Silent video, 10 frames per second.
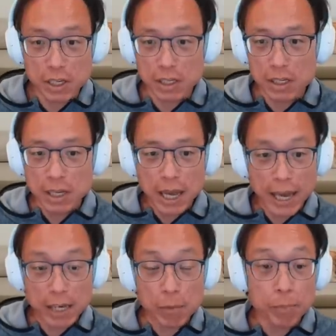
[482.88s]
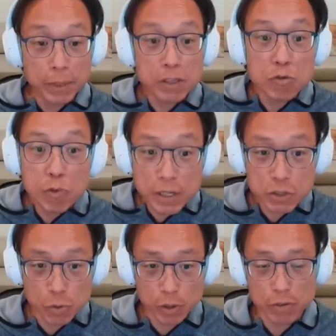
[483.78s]
in it. I can build a
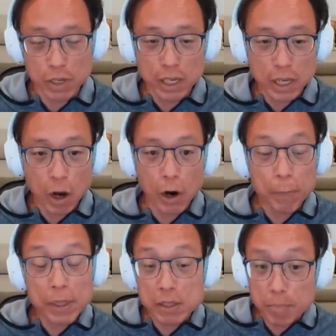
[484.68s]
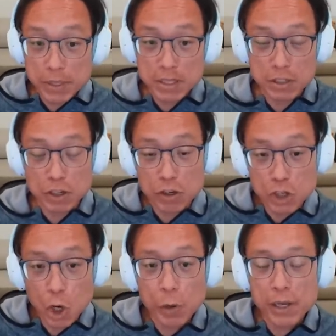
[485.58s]
restaurant or I build a business
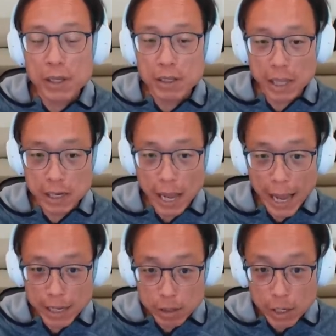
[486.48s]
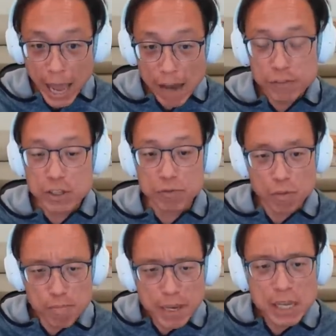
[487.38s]
knowing that I can have this for
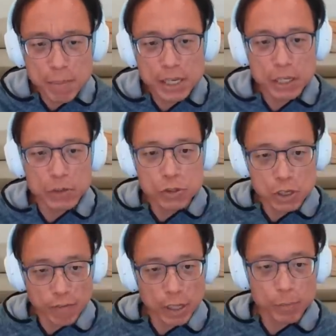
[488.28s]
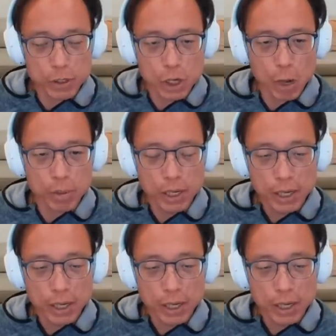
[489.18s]
many, many years to develop on top.